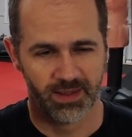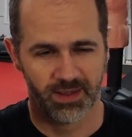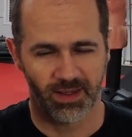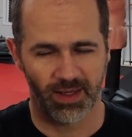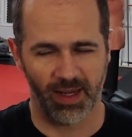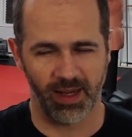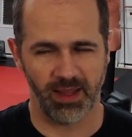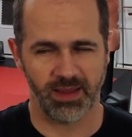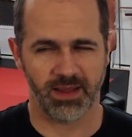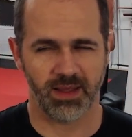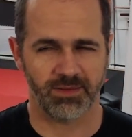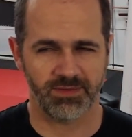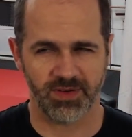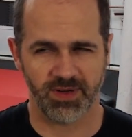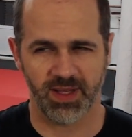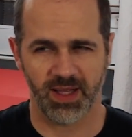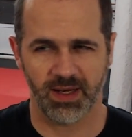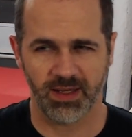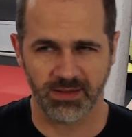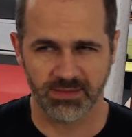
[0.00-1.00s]
anything I'm
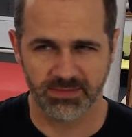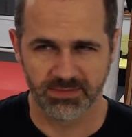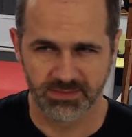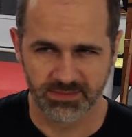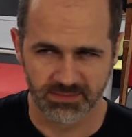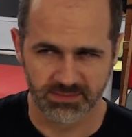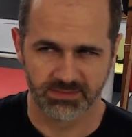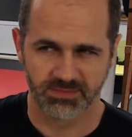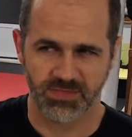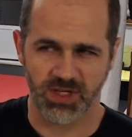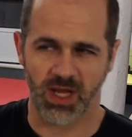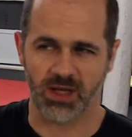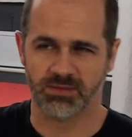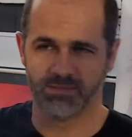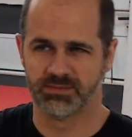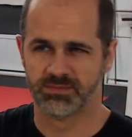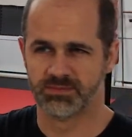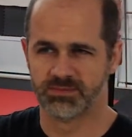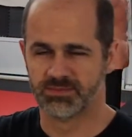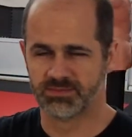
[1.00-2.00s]
forgetting? No.
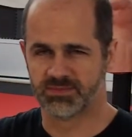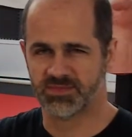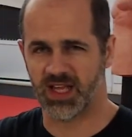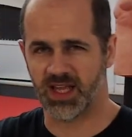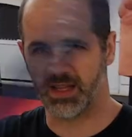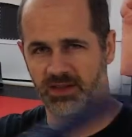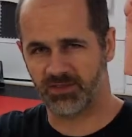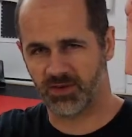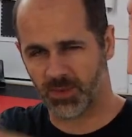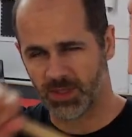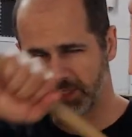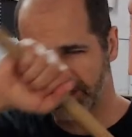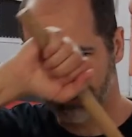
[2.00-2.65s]
Thank you very much.